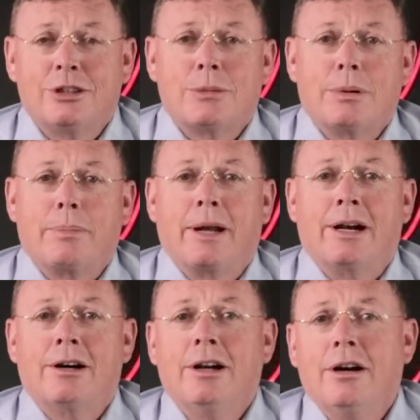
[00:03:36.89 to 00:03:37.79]
to
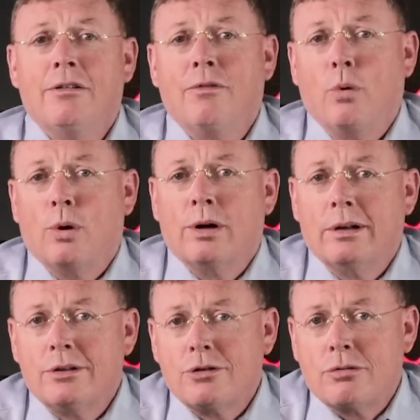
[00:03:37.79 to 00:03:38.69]
prepare for
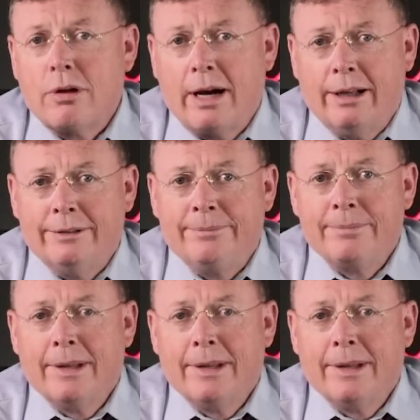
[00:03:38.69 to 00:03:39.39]
trial.